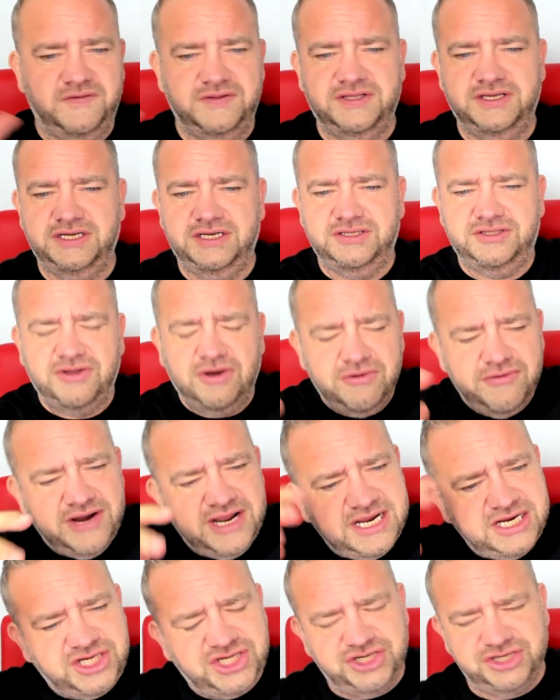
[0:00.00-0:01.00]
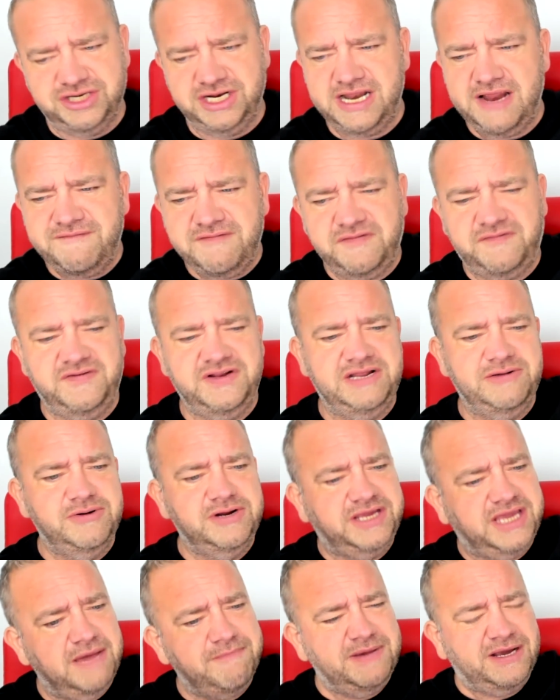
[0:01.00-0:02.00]
and the adoration and everything he
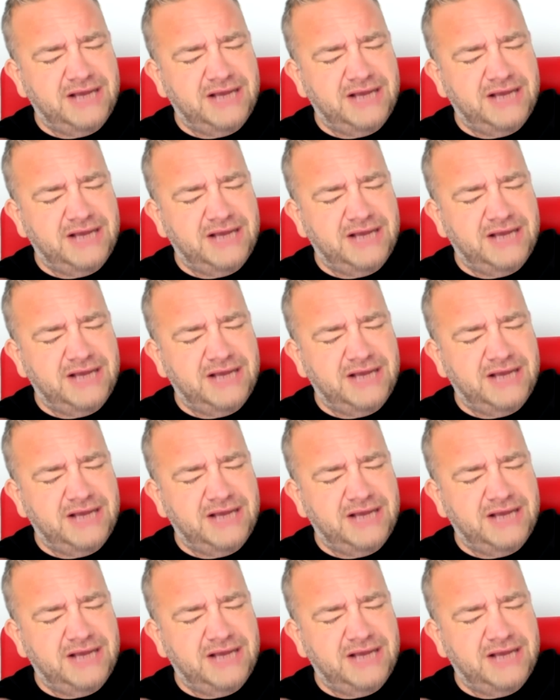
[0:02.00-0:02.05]
would get,